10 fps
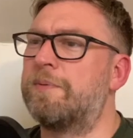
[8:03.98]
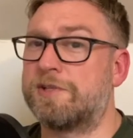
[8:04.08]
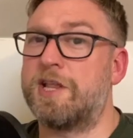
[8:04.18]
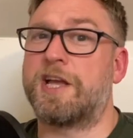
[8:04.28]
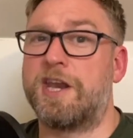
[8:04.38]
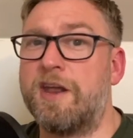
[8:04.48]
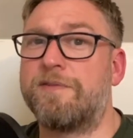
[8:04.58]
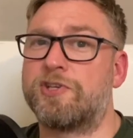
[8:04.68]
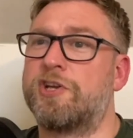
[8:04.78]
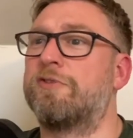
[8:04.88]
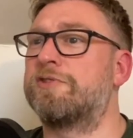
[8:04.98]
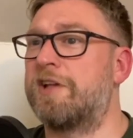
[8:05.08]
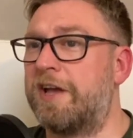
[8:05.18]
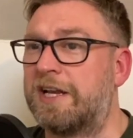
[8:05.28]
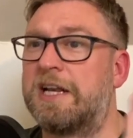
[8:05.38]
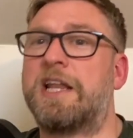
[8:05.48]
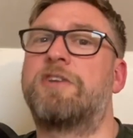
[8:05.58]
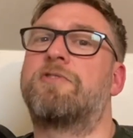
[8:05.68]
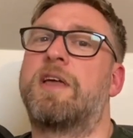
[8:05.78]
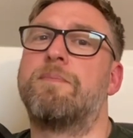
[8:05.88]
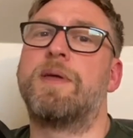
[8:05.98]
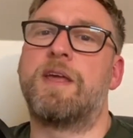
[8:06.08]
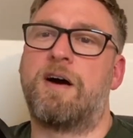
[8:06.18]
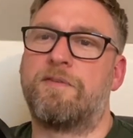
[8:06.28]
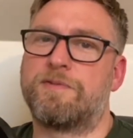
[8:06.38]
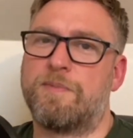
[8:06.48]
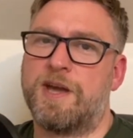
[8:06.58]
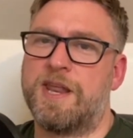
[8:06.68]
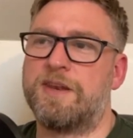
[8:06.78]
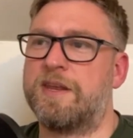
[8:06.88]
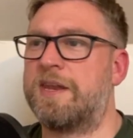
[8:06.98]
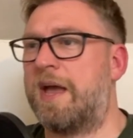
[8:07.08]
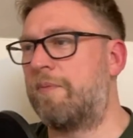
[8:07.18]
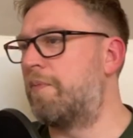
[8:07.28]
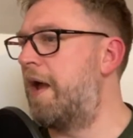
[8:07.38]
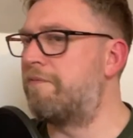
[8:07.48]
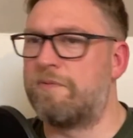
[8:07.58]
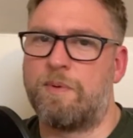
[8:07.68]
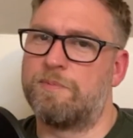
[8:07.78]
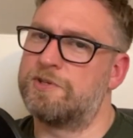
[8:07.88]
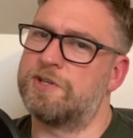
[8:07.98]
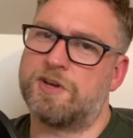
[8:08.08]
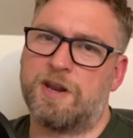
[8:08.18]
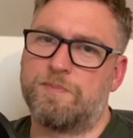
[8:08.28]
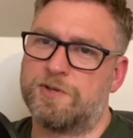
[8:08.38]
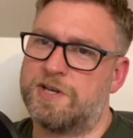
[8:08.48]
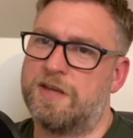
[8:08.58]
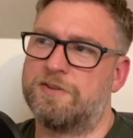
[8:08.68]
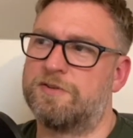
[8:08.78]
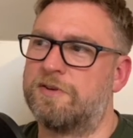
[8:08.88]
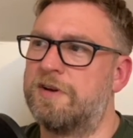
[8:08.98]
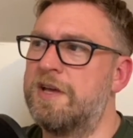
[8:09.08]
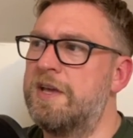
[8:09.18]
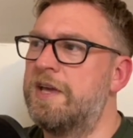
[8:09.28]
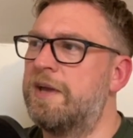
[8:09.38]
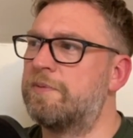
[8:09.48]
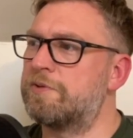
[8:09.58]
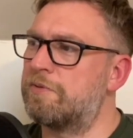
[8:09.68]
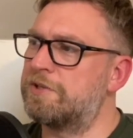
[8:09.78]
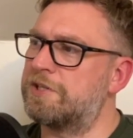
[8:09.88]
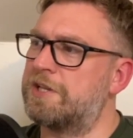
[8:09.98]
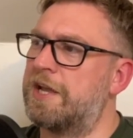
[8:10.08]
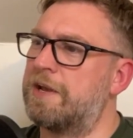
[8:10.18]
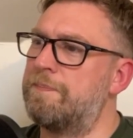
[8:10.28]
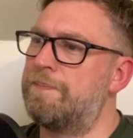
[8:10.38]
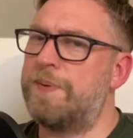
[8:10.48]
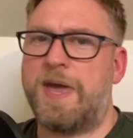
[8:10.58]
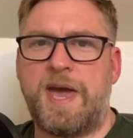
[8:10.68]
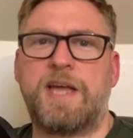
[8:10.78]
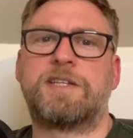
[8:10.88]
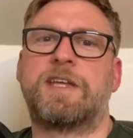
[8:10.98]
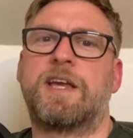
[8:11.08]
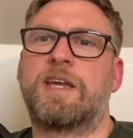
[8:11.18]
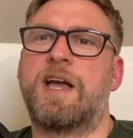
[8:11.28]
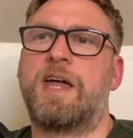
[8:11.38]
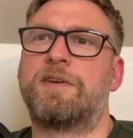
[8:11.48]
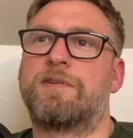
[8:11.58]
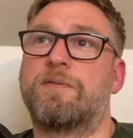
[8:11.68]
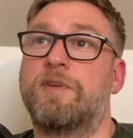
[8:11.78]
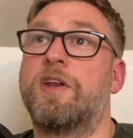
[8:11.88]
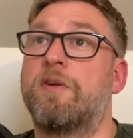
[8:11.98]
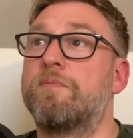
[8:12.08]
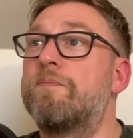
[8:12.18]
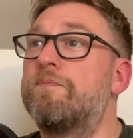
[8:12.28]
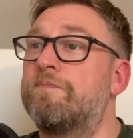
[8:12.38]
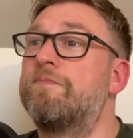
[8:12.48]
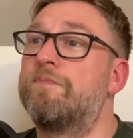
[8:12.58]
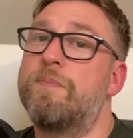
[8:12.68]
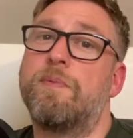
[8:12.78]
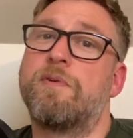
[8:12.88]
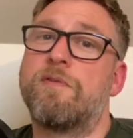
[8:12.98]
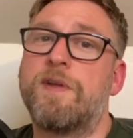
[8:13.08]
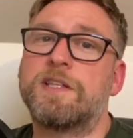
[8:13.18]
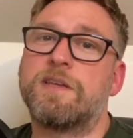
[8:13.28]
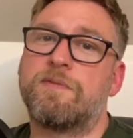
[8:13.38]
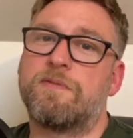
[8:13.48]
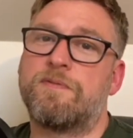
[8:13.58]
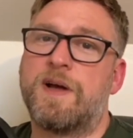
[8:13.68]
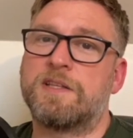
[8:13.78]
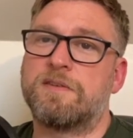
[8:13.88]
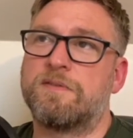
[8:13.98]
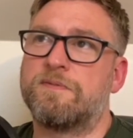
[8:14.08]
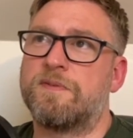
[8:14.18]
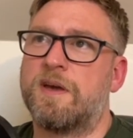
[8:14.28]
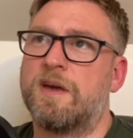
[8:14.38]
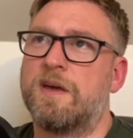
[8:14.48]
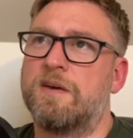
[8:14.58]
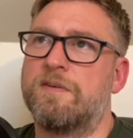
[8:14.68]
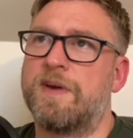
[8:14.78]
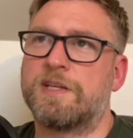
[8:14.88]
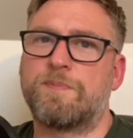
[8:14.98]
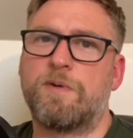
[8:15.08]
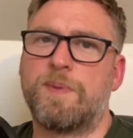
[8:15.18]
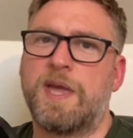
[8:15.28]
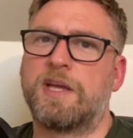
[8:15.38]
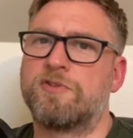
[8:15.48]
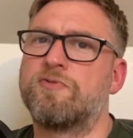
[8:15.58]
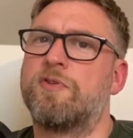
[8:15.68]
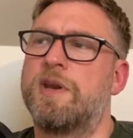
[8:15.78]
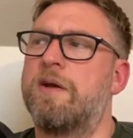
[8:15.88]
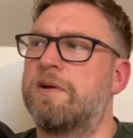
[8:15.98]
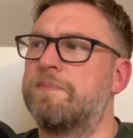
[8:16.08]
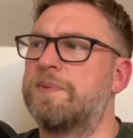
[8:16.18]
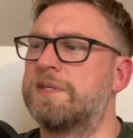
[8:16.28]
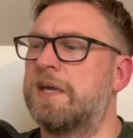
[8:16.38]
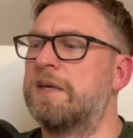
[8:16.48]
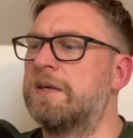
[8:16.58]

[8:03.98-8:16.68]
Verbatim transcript: was like another show starting literally a minute after mine ended, and everyone was just kind of pushed out of the door. It was all just like a bit hectic, and you know probably reflective of the fact of uh, of Expo being extraordinarily busy.